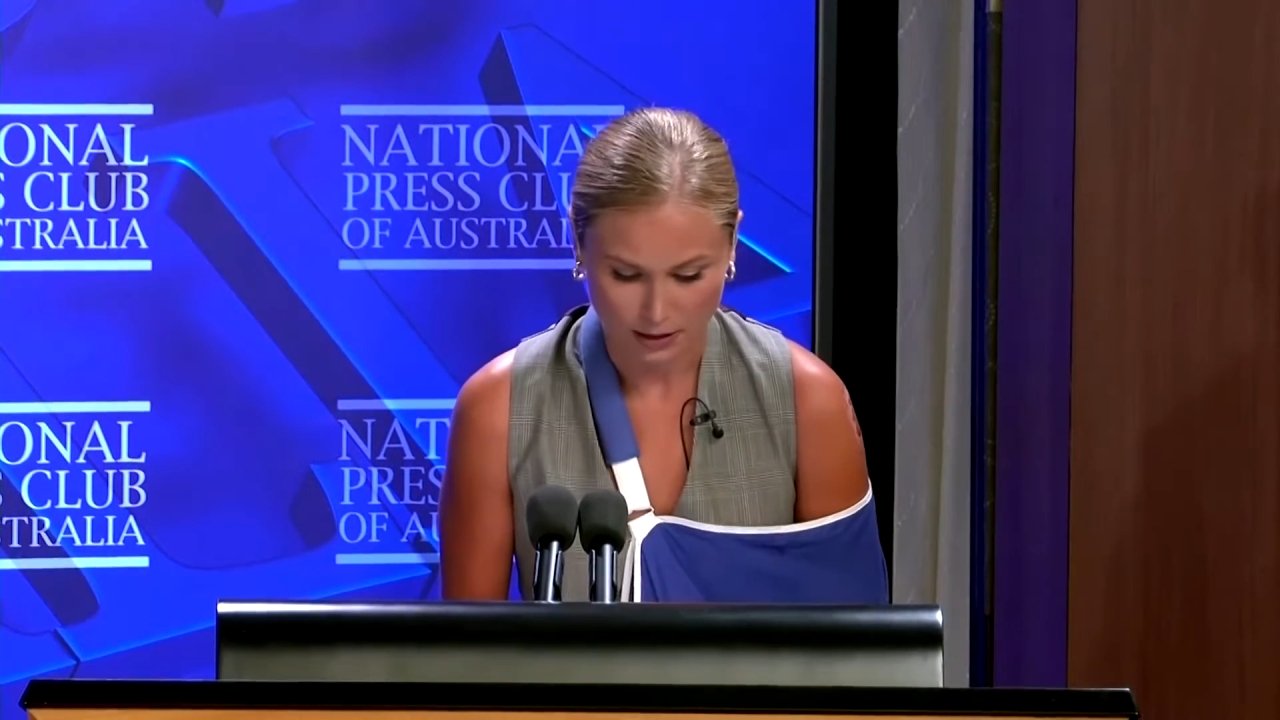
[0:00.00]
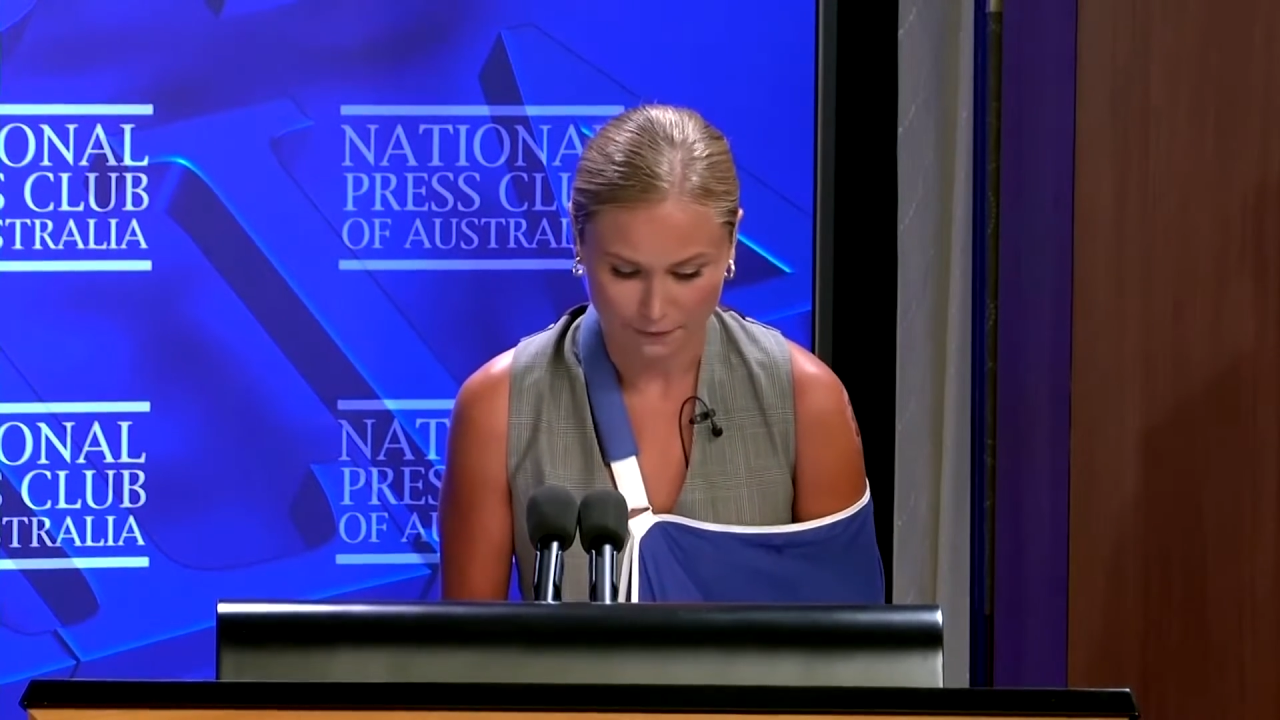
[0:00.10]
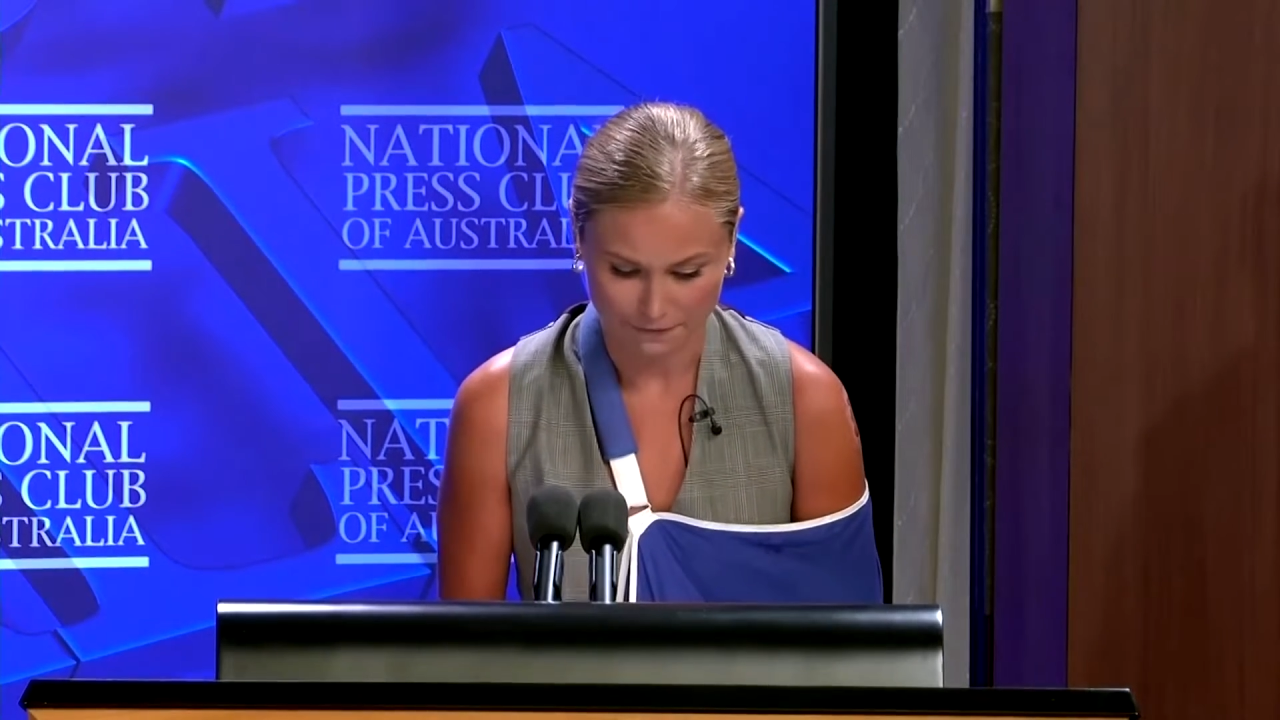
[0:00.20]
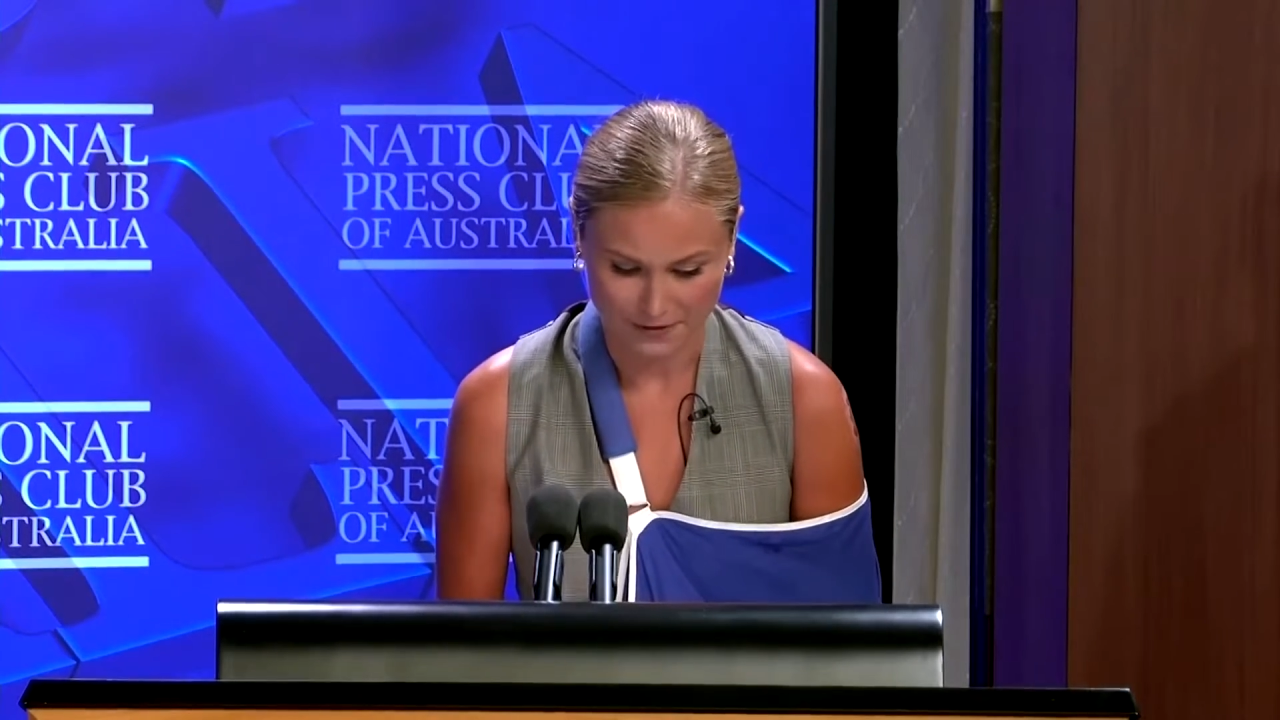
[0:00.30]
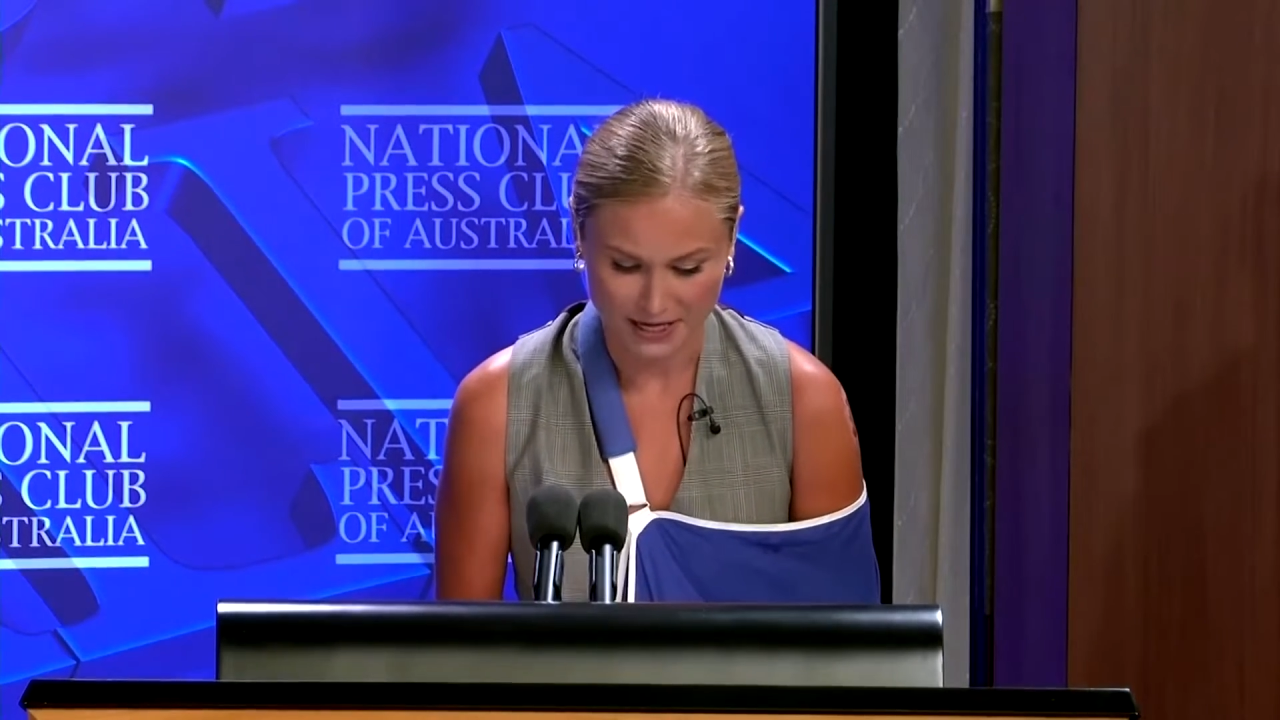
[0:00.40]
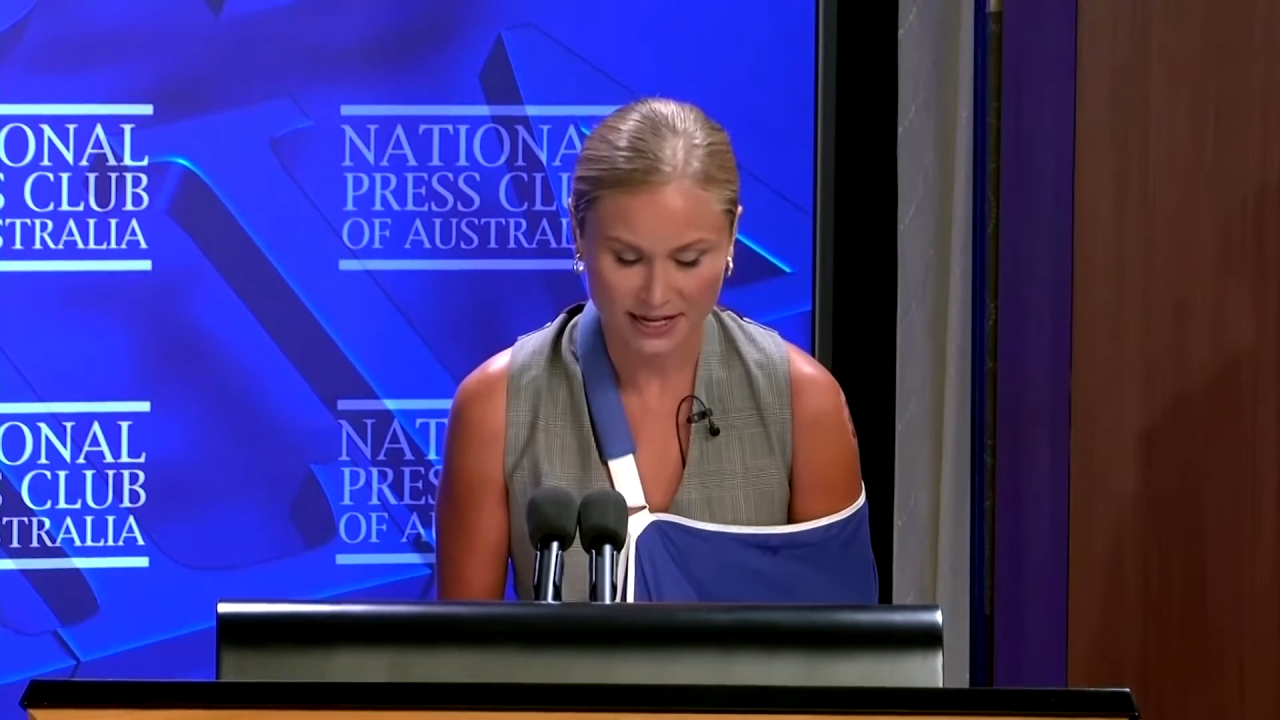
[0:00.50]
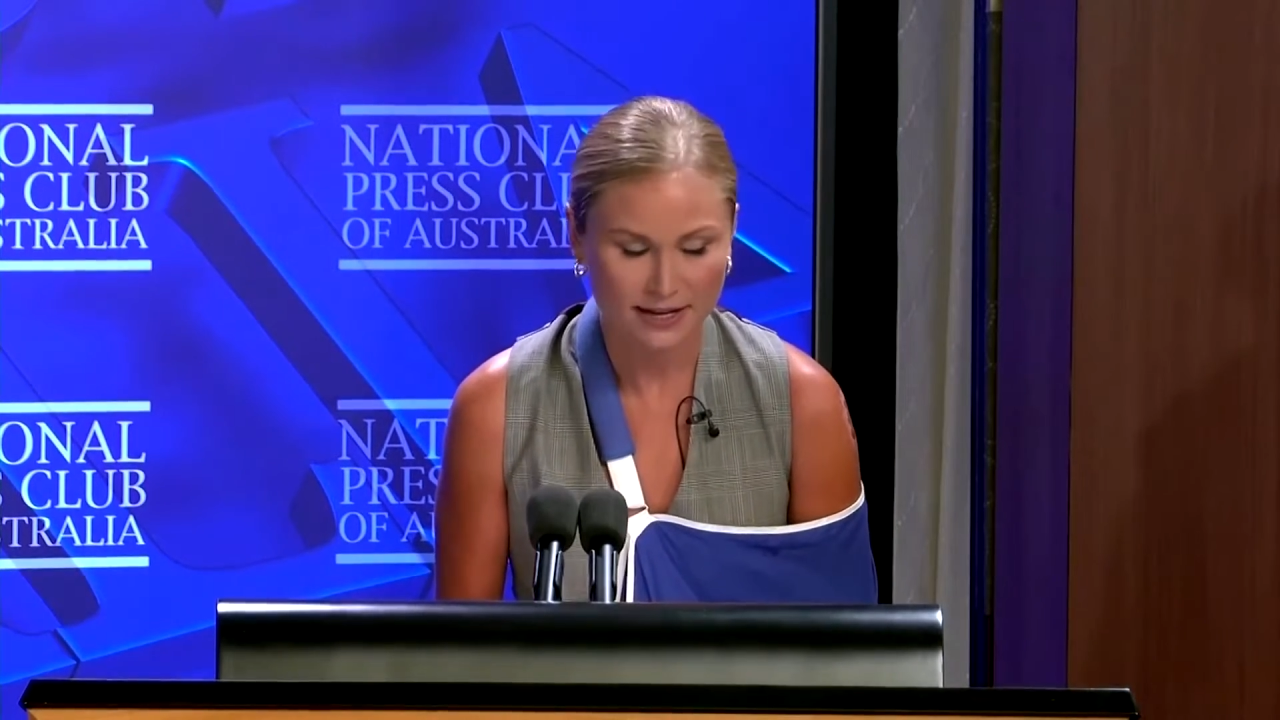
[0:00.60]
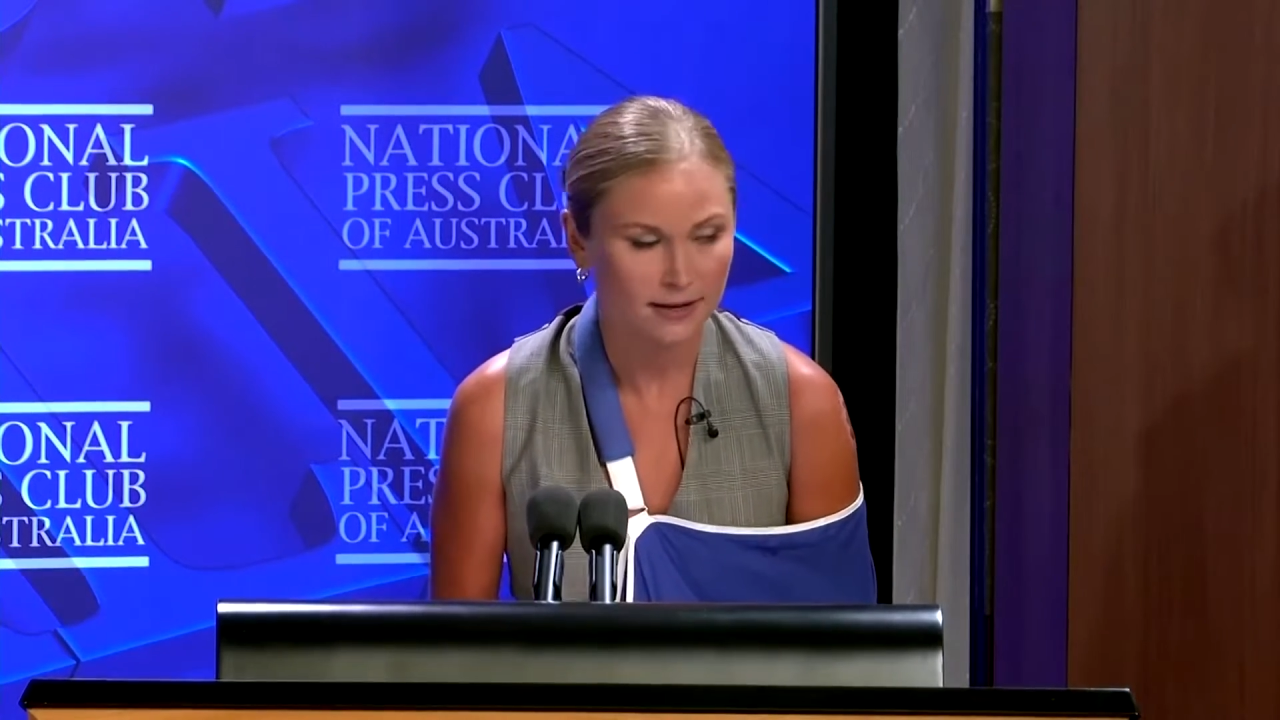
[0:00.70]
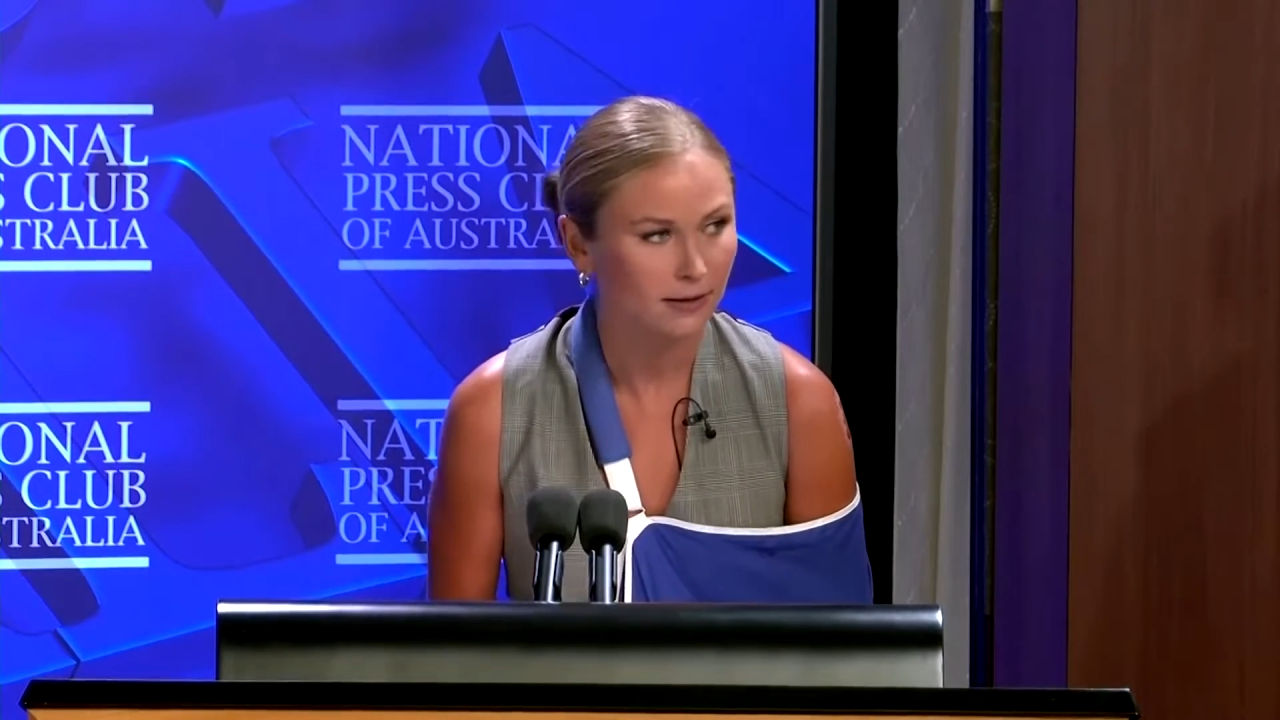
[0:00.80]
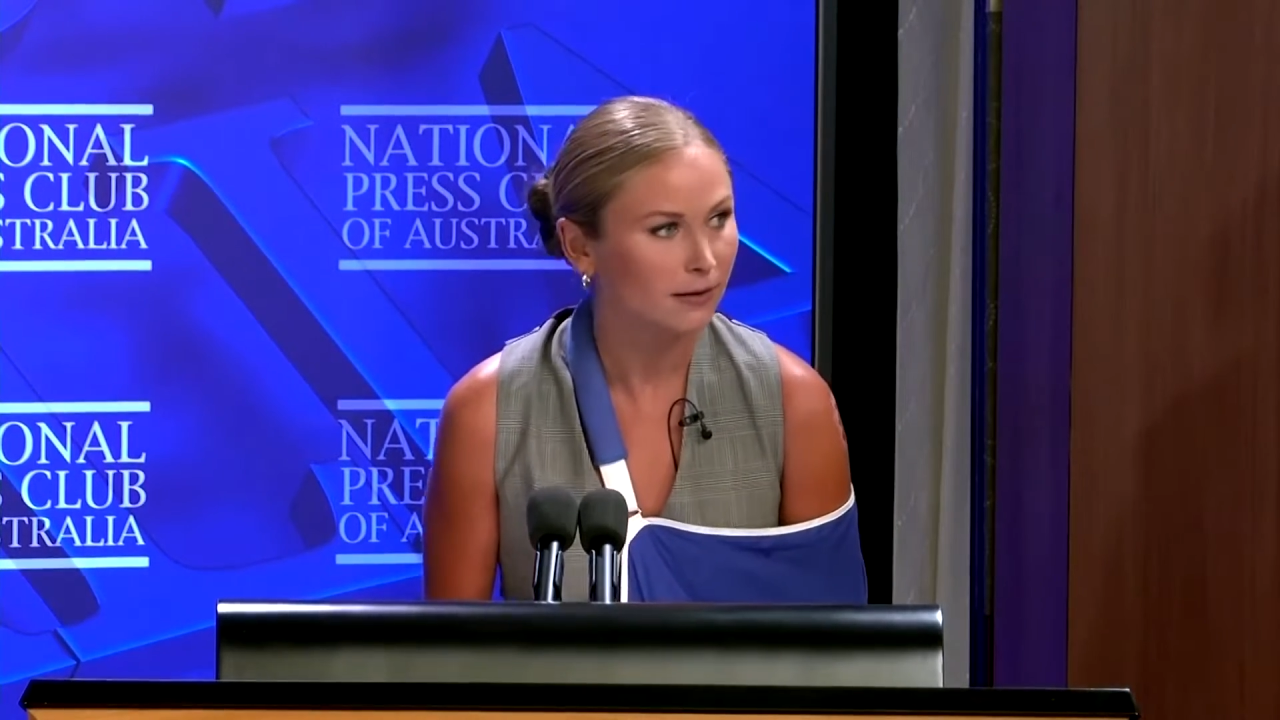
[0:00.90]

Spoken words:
A fear?